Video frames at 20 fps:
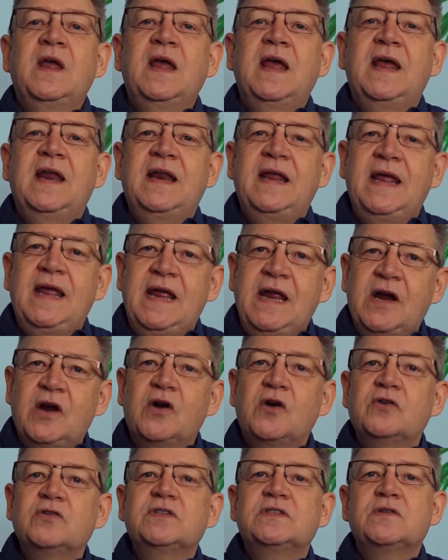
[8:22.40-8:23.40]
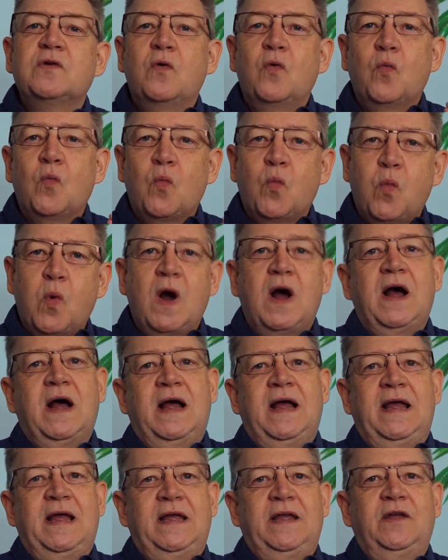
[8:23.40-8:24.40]
And here's
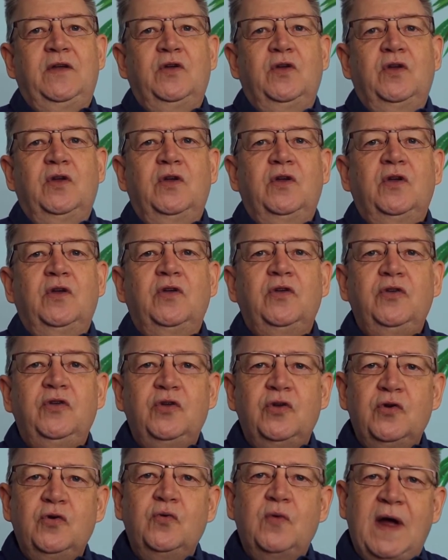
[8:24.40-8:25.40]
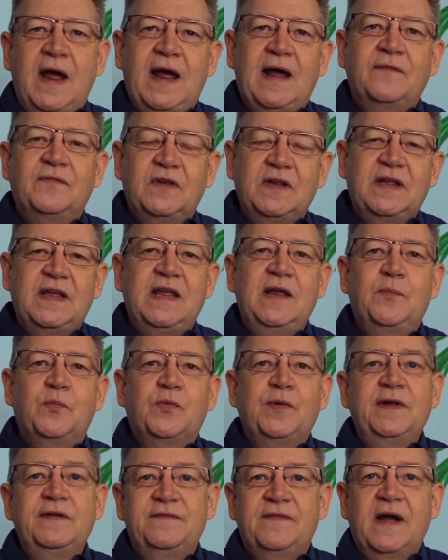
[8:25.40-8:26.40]
why you have to keep
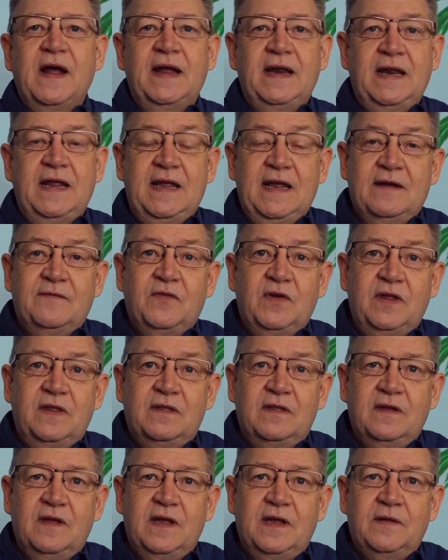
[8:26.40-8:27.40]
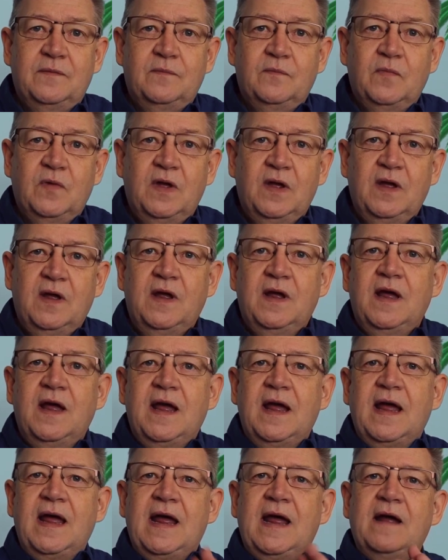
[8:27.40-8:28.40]
refining everything.
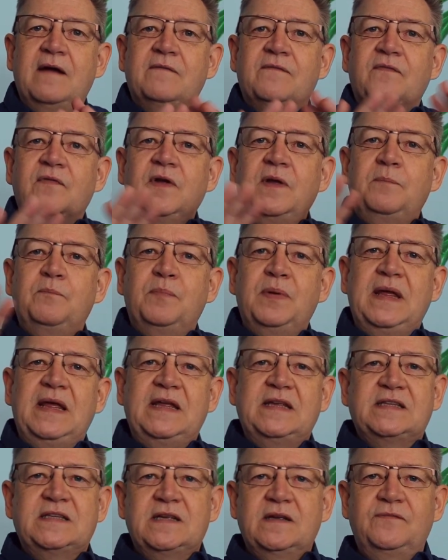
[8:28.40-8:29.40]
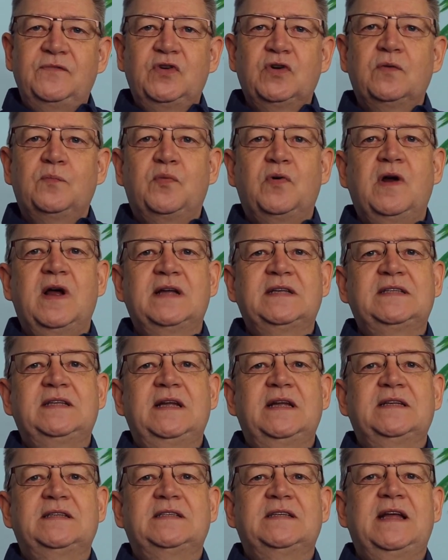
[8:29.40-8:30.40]
Every piece of your
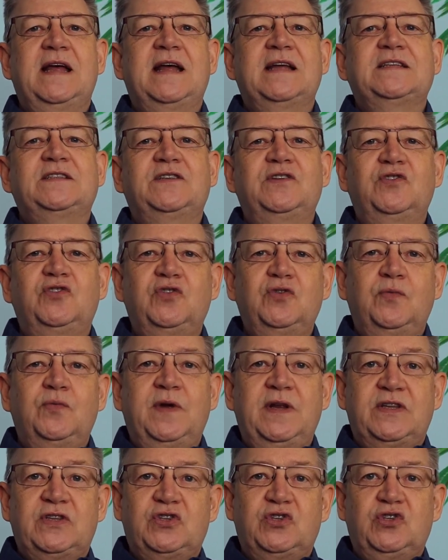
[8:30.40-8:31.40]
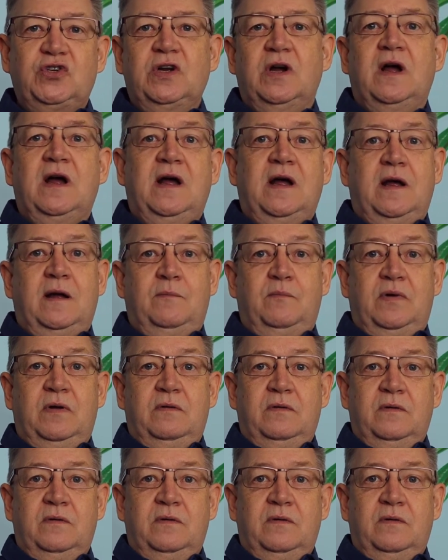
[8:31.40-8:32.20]
process has to do its job.